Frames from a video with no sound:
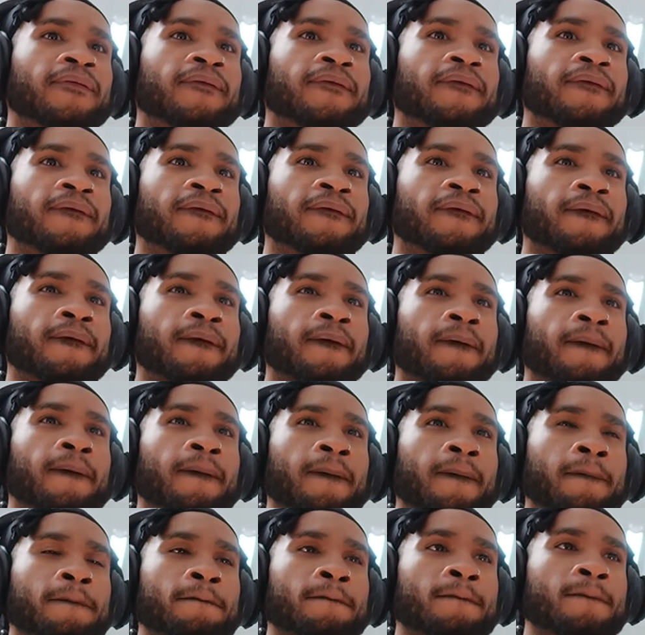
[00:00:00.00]
King,
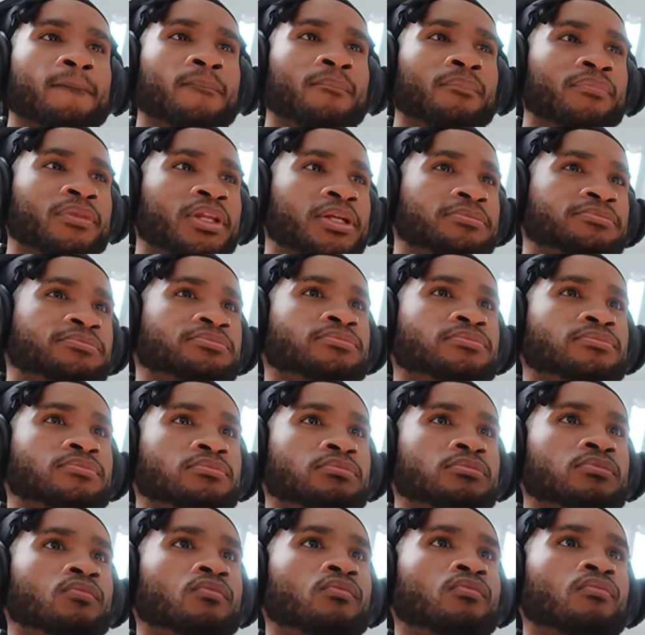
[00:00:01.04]
Minang and Bell.
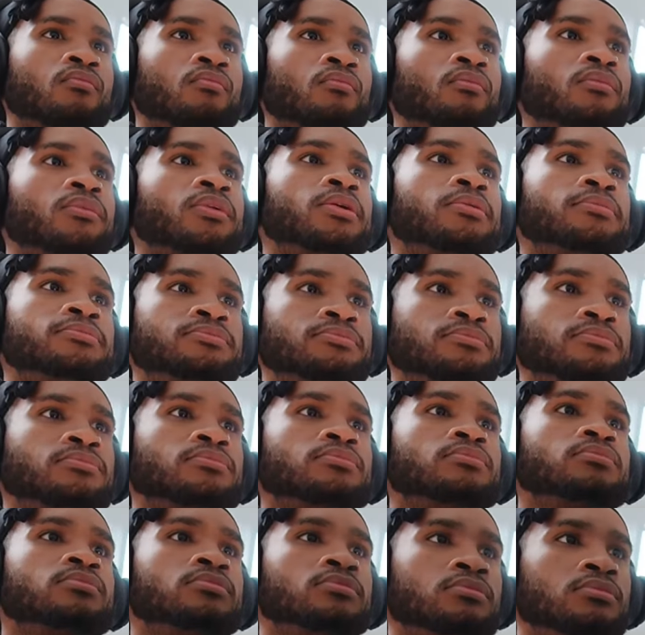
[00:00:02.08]
Queen
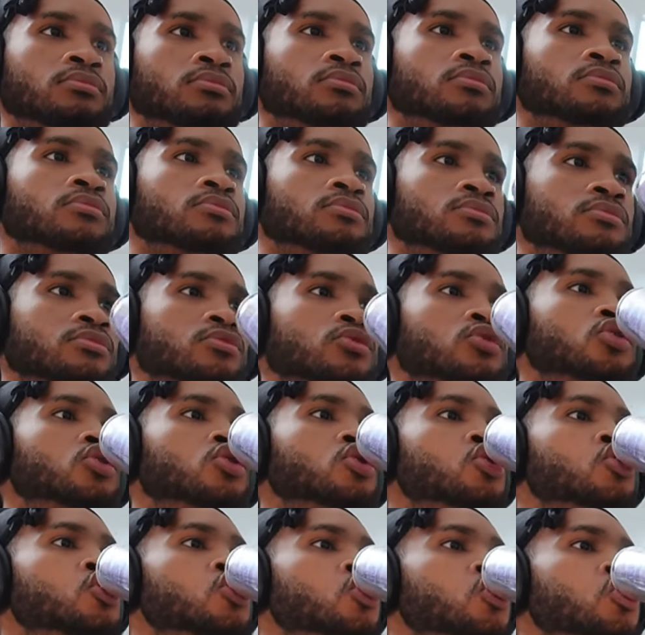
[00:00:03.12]
instead, that's in and
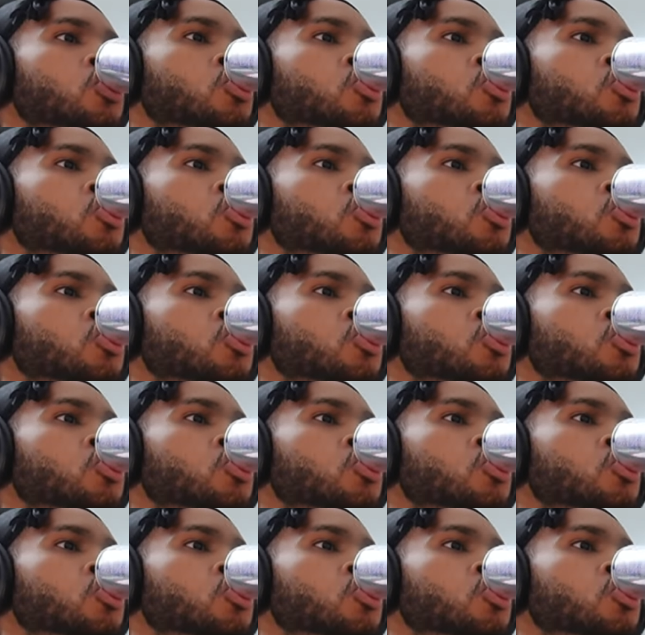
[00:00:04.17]
chill and you